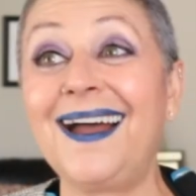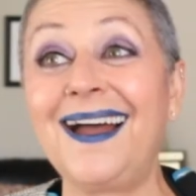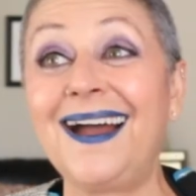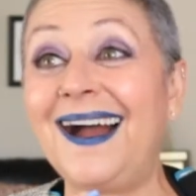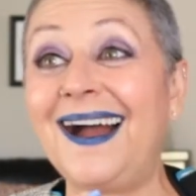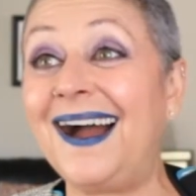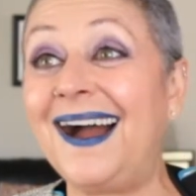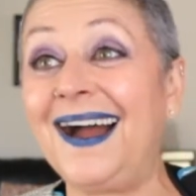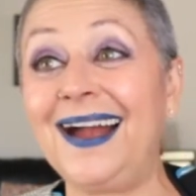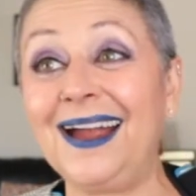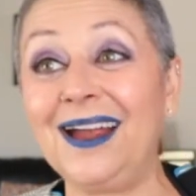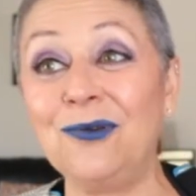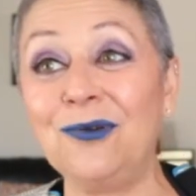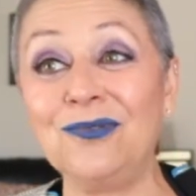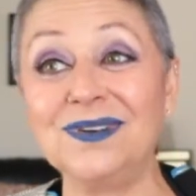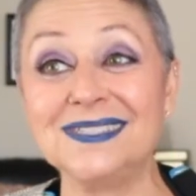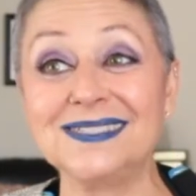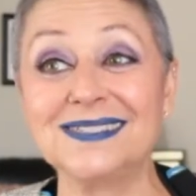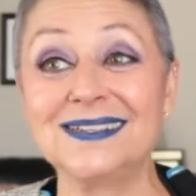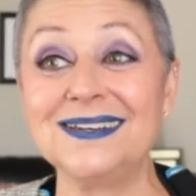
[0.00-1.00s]
I
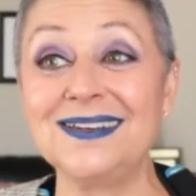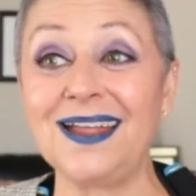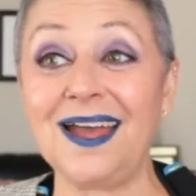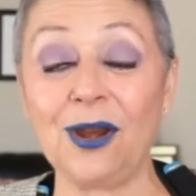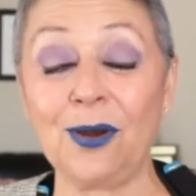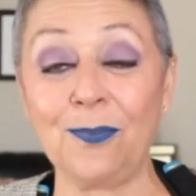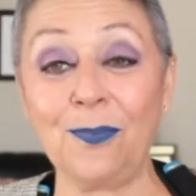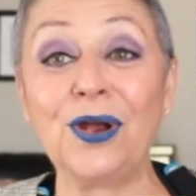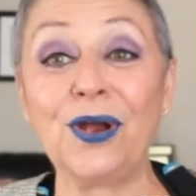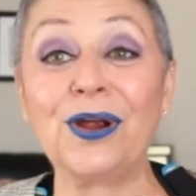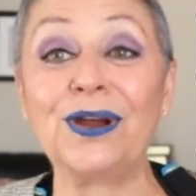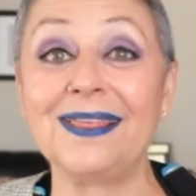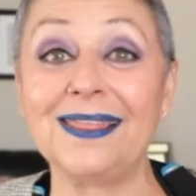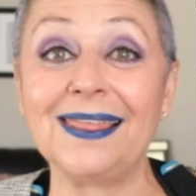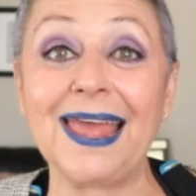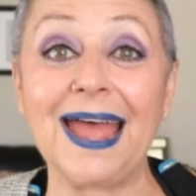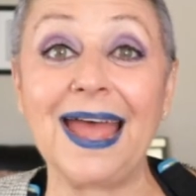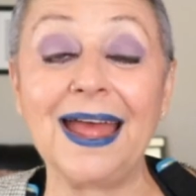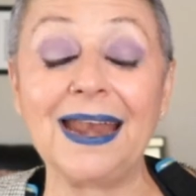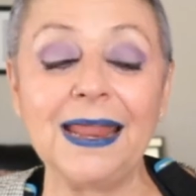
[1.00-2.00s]
was not a part of
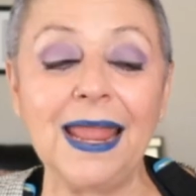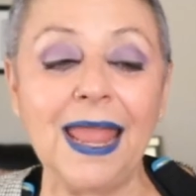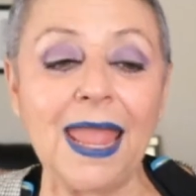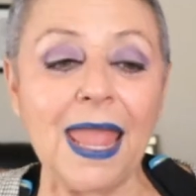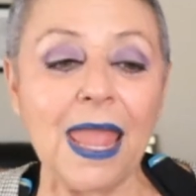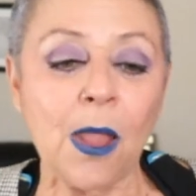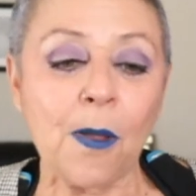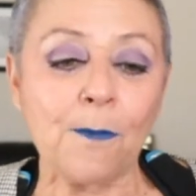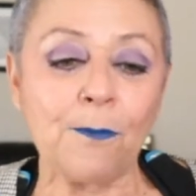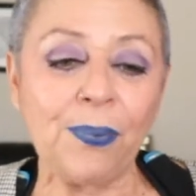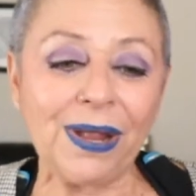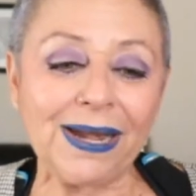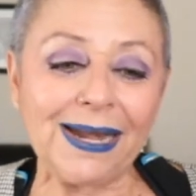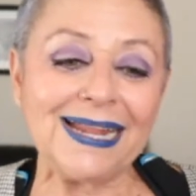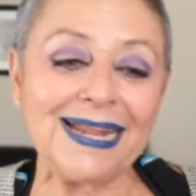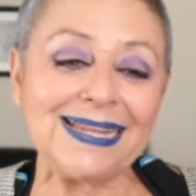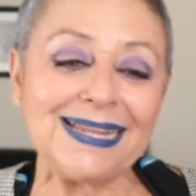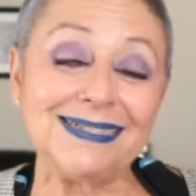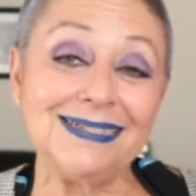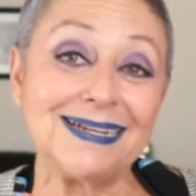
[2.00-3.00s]
that. But
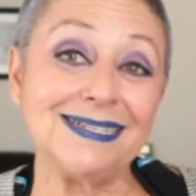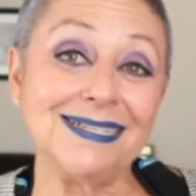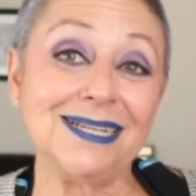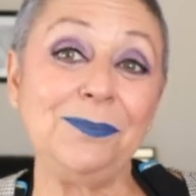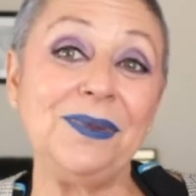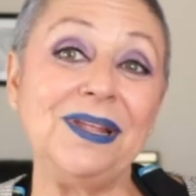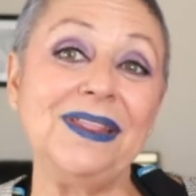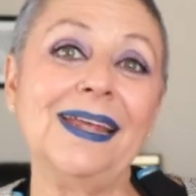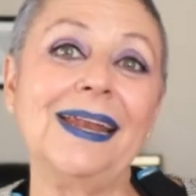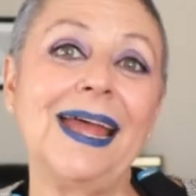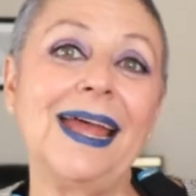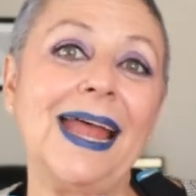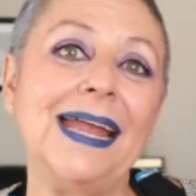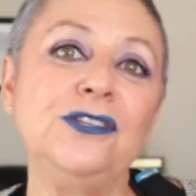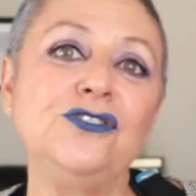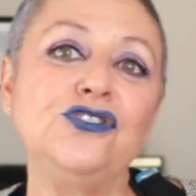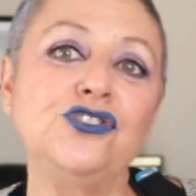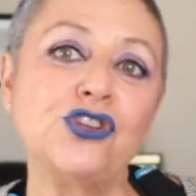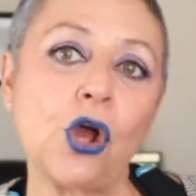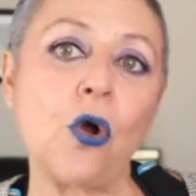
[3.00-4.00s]
uh, that doesn't mean that
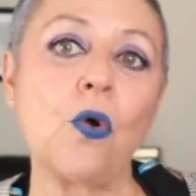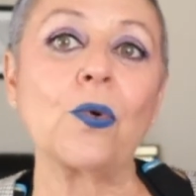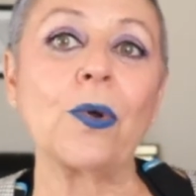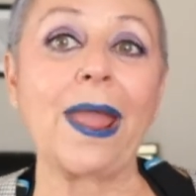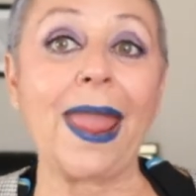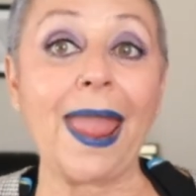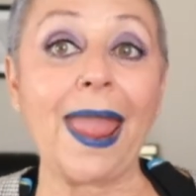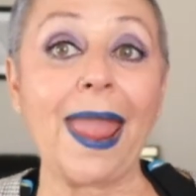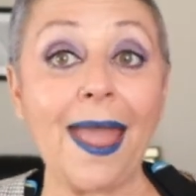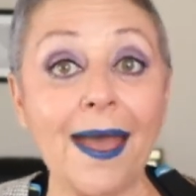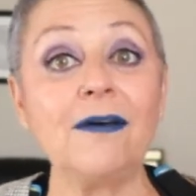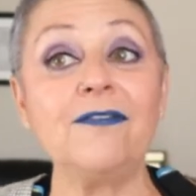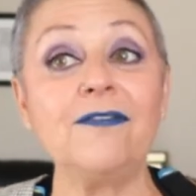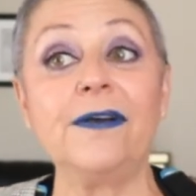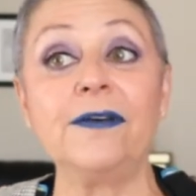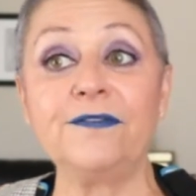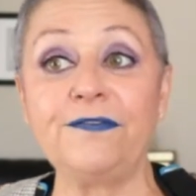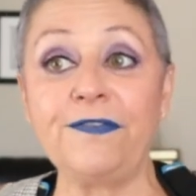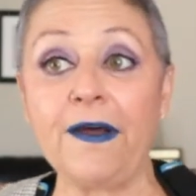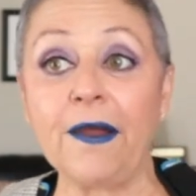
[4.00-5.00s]
I don't have
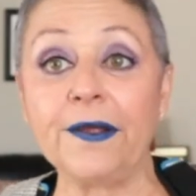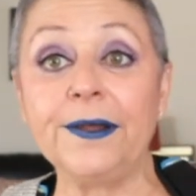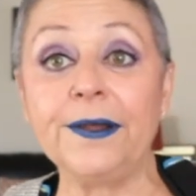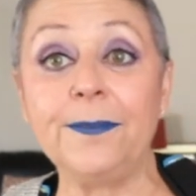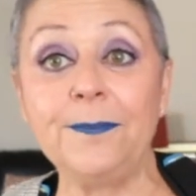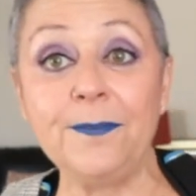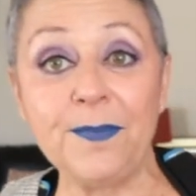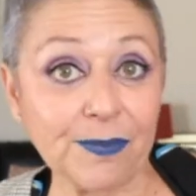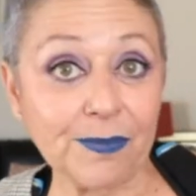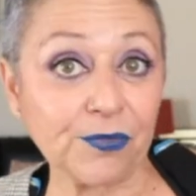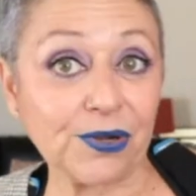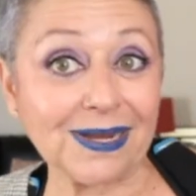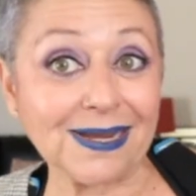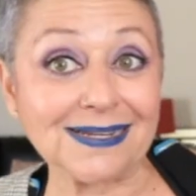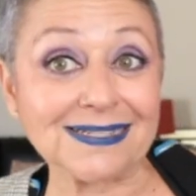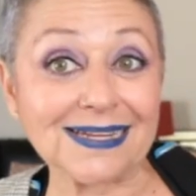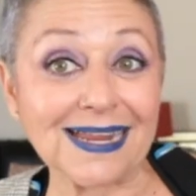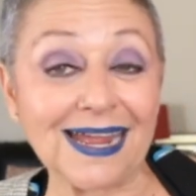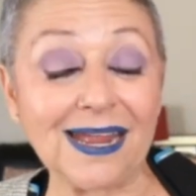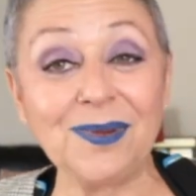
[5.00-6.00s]
fond memories.